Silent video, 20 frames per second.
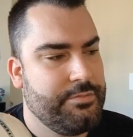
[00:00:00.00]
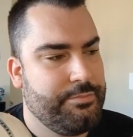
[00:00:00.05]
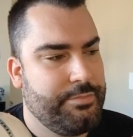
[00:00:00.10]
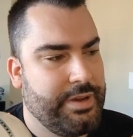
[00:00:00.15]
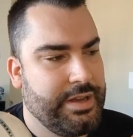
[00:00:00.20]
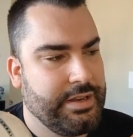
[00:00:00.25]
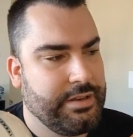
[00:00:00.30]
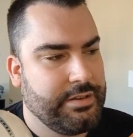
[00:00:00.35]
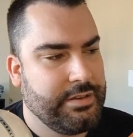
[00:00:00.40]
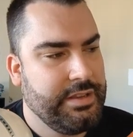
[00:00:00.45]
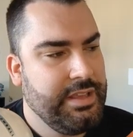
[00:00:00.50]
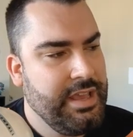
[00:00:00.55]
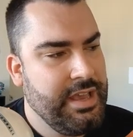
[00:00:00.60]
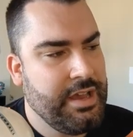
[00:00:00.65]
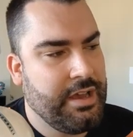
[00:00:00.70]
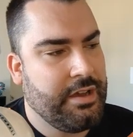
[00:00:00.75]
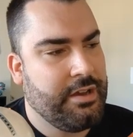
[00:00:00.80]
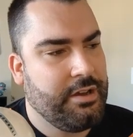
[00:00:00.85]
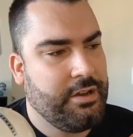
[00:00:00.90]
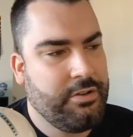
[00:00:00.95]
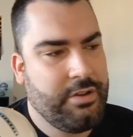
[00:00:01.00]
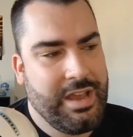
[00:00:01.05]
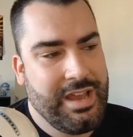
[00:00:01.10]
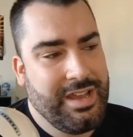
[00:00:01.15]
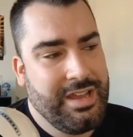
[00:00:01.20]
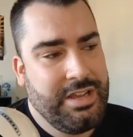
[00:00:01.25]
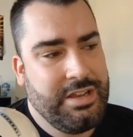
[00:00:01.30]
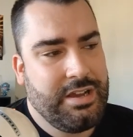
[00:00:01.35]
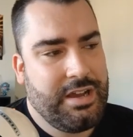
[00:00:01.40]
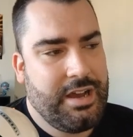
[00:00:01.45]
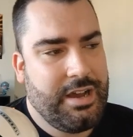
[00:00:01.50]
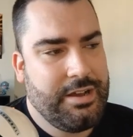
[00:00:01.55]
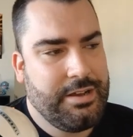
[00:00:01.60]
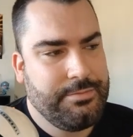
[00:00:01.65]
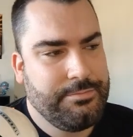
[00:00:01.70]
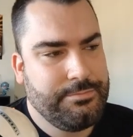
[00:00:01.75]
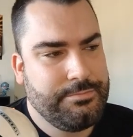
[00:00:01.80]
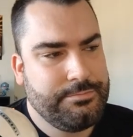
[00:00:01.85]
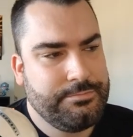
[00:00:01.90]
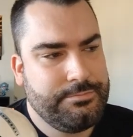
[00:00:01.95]
But yeah, okay.
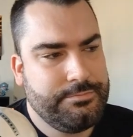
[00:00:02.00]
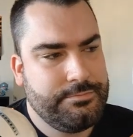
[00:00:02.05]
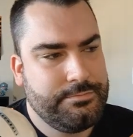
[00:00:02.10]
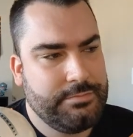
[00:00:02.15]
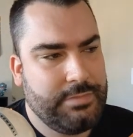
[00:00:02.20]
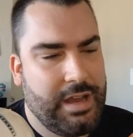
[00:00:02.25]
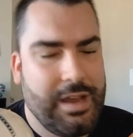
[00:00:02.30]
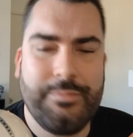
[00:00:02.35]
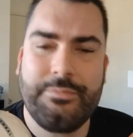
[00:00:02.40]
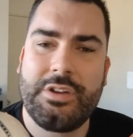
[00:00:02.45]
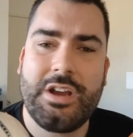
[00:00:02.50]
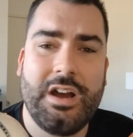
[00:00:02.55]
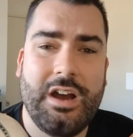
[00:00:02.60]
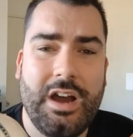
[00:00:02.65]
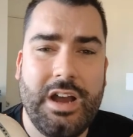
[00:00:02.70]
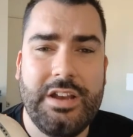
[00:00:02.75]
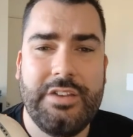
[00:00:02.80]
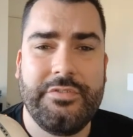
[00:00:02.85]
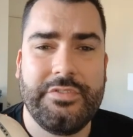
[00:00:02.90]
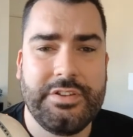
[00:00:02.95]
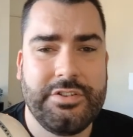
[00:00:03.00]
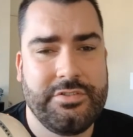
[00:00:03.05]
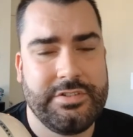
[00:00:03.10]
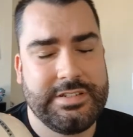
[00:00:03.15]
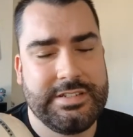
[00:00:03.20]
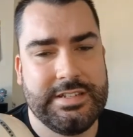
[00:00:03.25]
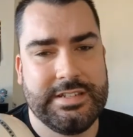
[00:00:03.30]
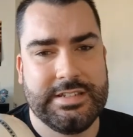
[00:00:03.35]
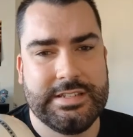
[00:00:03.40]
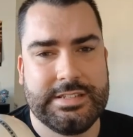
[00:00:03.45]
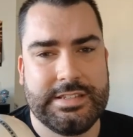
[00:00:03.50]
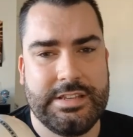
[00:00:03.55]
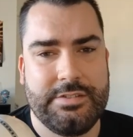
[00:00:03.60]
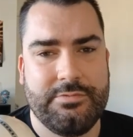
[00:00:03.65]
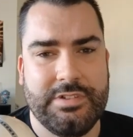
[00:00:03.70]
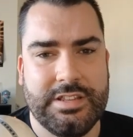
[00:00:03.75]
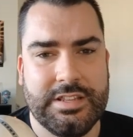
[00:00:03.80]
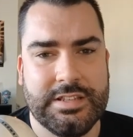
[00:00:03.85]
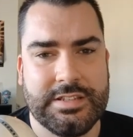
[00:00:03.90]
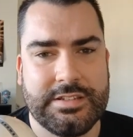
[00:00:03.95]
I'm I'm kind of interested to see
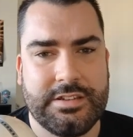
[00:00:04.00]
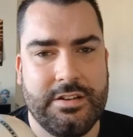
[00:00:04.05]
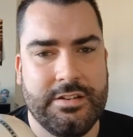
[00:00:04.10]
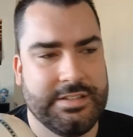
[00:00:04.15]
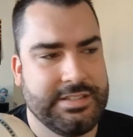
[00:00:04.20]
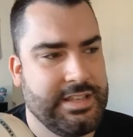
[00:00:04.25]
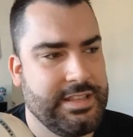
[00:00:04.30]
where this goes.